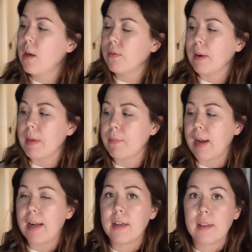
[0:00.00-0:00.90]
from the
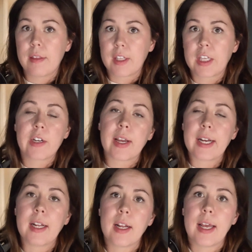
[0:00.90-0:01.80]
brand The
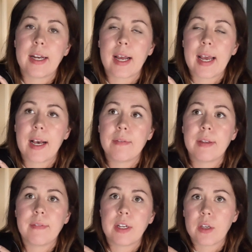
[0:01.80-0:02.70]
Curated, and I have
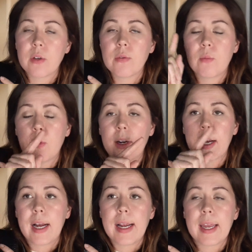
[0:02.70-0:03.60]
a video
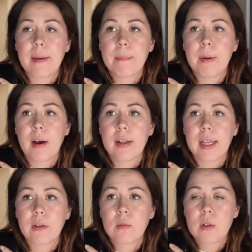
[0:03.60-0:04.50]
where I bought
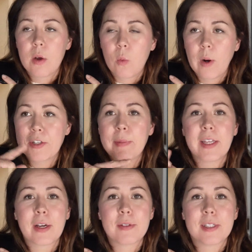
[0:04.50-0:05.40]
like way too
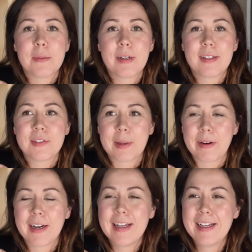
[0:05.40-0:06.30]
many coats in the middle of
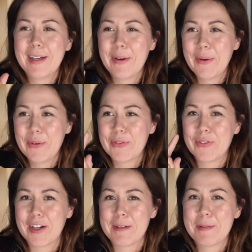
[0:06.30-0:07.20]
summer
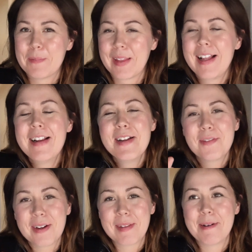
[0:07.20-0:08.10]
from
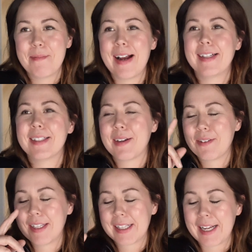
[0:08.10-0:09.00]
that brand, so
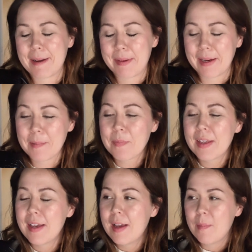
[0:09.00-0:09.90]
I'll link that up here.
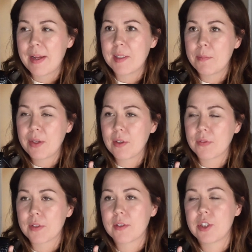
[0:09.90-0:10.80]
But it's
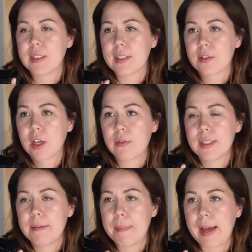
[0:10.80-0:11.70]
beautiful. So she sells coats
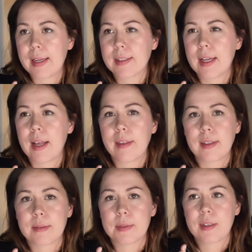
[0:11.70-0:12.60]
and bags, and I
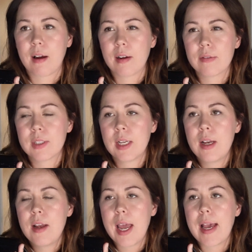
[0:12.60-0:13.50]
think some scarves
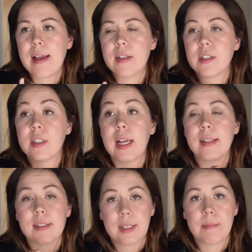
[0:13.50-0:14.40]
and
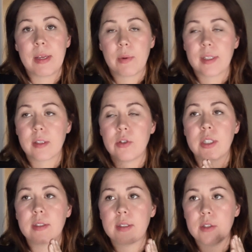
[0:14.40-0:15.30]
some knitwear. So
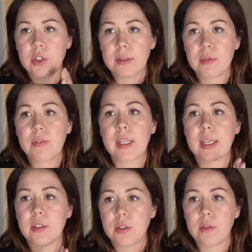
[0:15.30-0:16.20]
she's moving
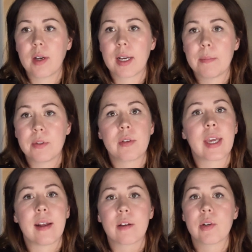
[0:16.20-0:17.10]
into a couple new
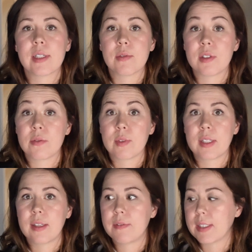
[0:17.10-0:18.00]
categories, which is
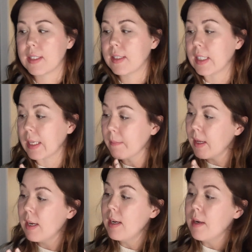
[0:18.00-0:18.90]
really lovely to see.
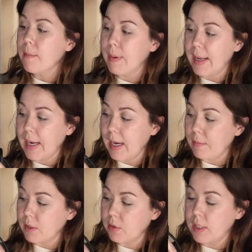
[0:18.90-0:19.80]

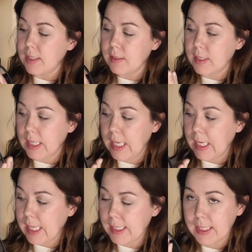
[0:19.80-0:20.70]
But so this is the
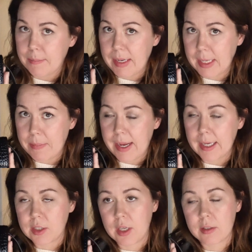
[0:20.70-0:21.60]
classic mini
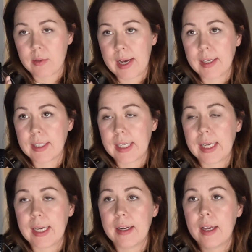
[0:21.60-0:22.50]
bag. She also has it
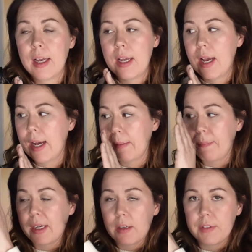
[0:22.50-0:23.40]
in a
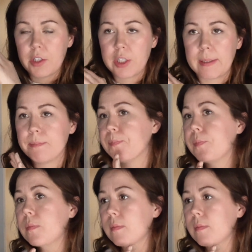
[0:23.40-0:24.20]
bigger version,